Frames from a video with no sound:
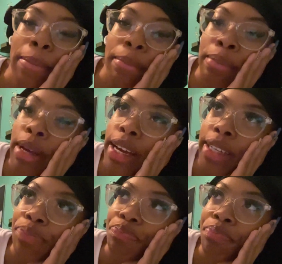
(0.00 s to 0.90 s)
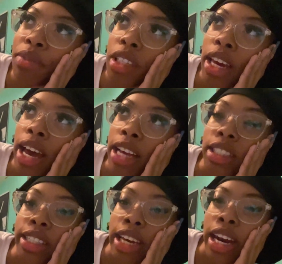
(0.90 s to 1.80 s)
but yeah, I
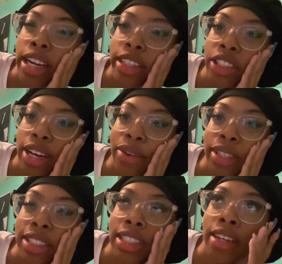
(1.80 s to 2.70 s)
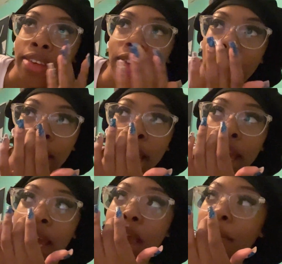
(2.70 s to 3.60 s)
just got out the shower and stuff
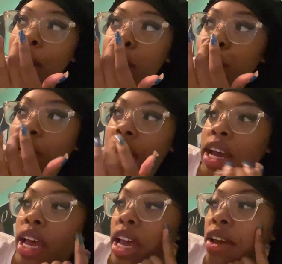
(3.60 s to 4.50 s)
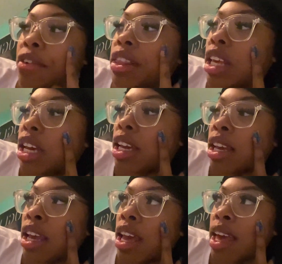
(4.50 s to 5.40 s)
and made sure I had
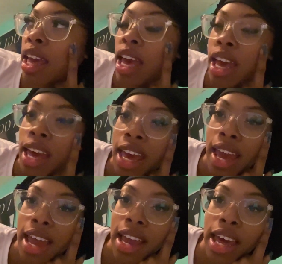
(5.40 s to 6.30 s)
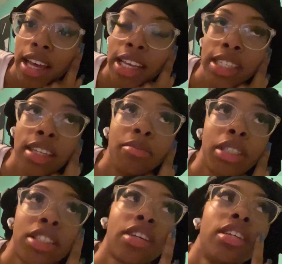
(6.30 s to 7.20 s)
everything, and I guess I'm
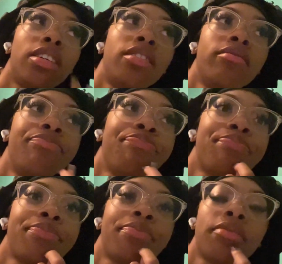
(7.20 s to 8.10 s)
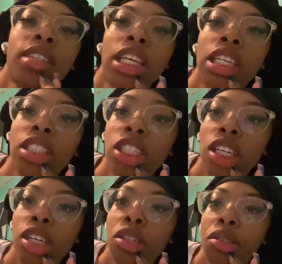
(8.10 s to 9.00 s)
just gonna
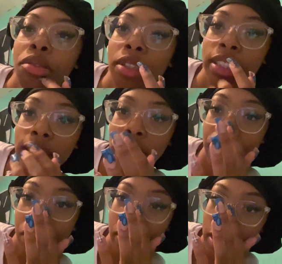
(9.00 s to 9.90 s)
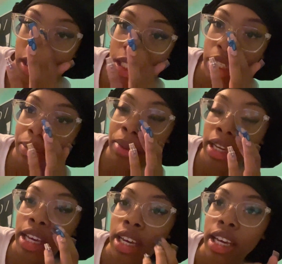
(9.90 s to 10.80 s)
chill until I fall asleep
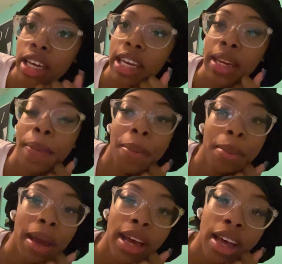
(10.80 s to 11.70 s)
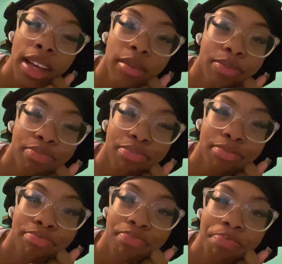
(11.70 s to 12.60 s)
and then be back up
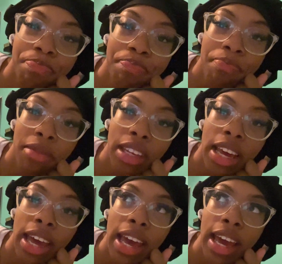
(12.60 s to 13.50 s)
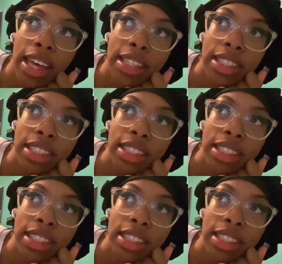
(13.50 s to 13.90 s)
at